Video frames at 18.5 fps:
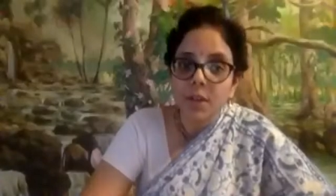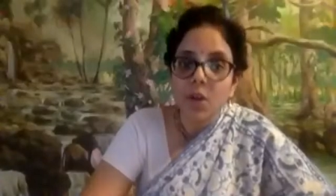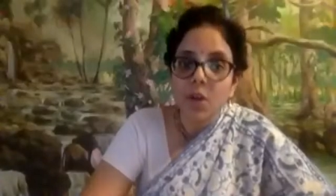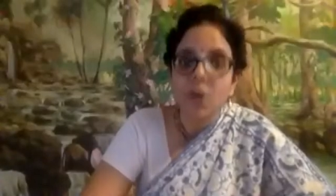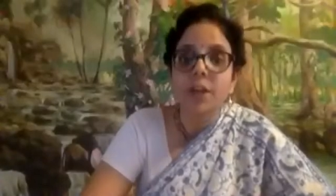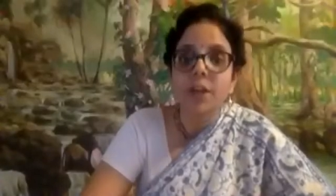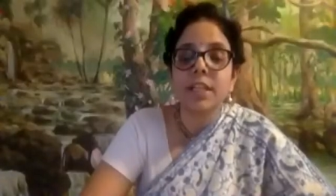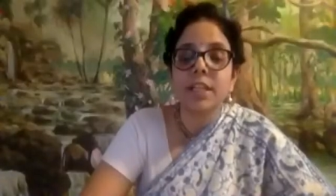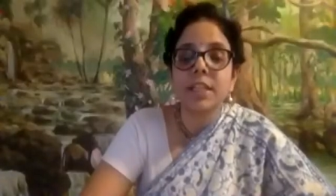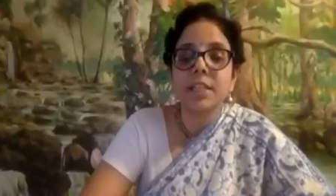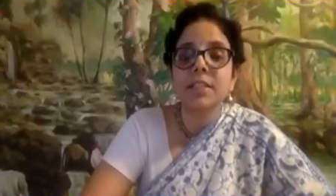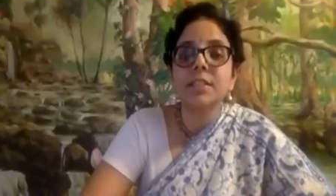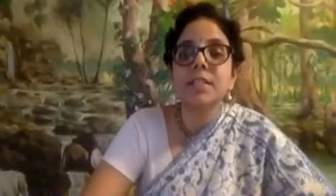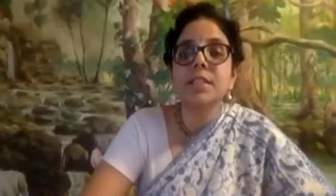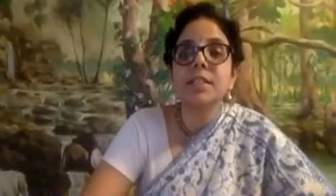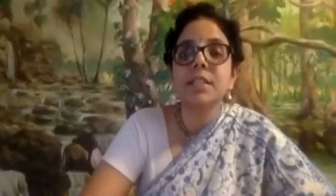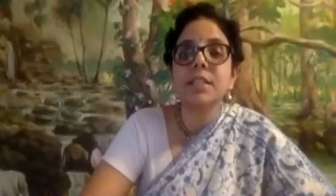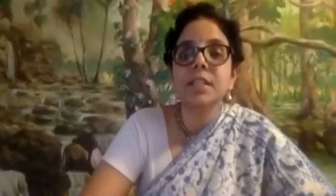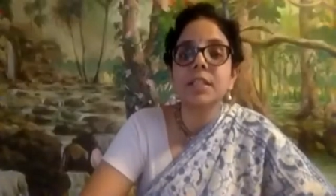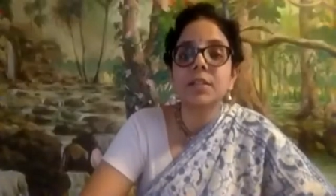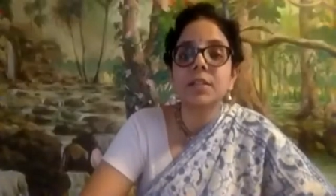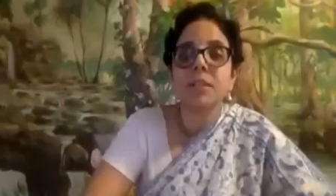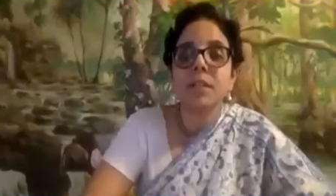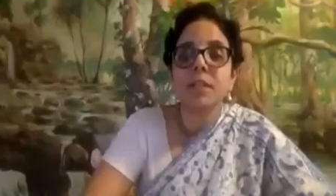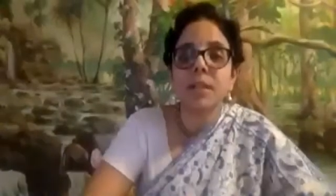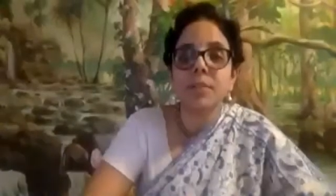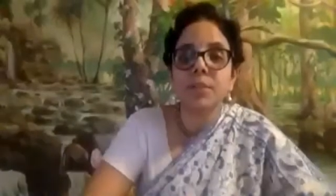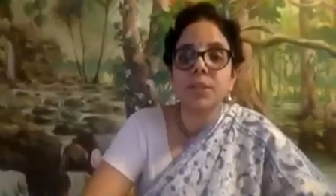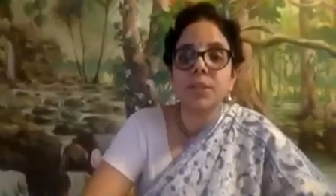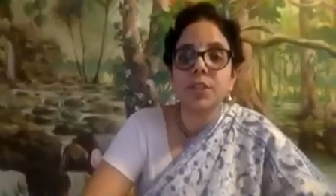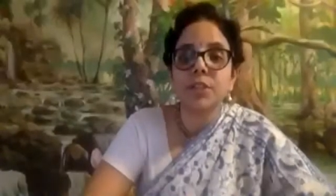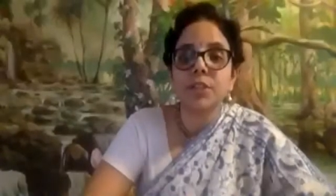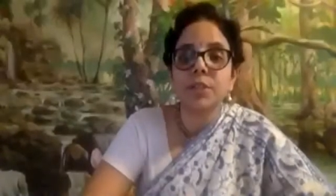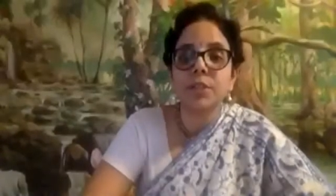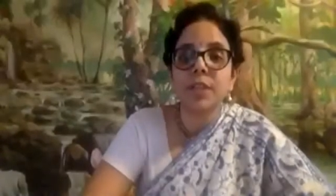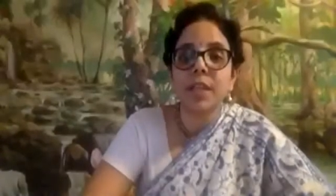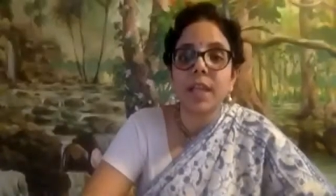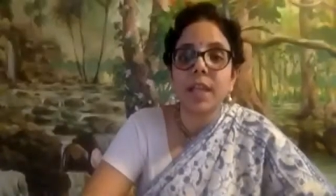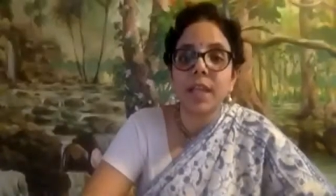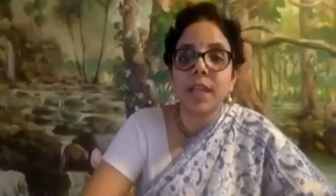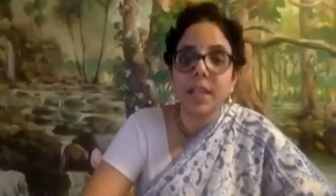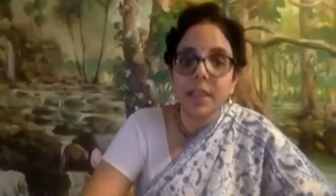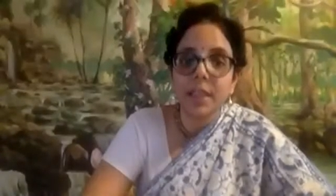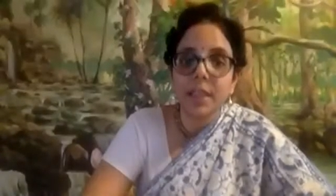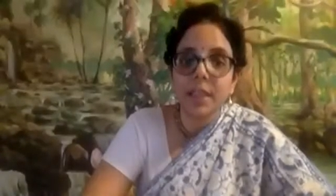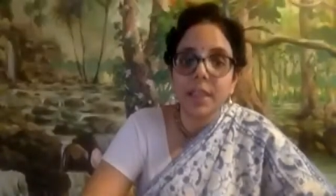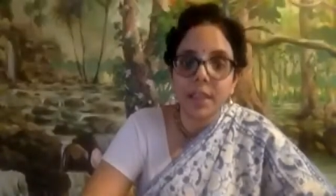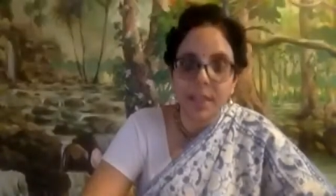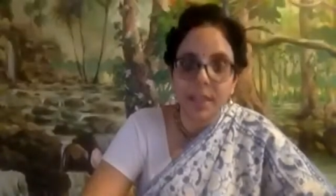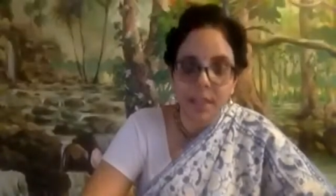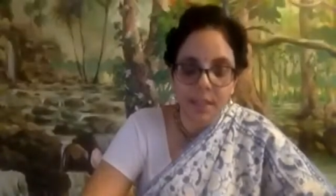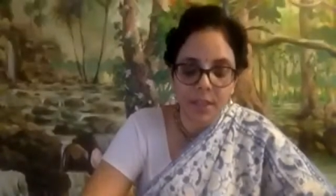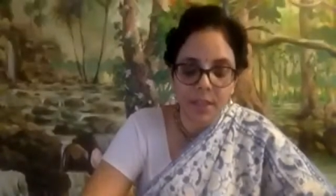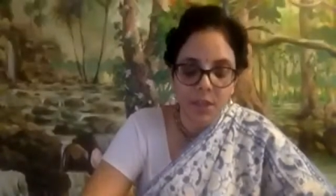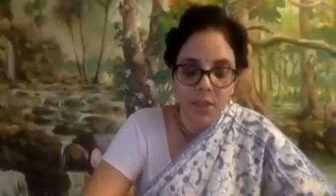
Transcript: or is this community doing anything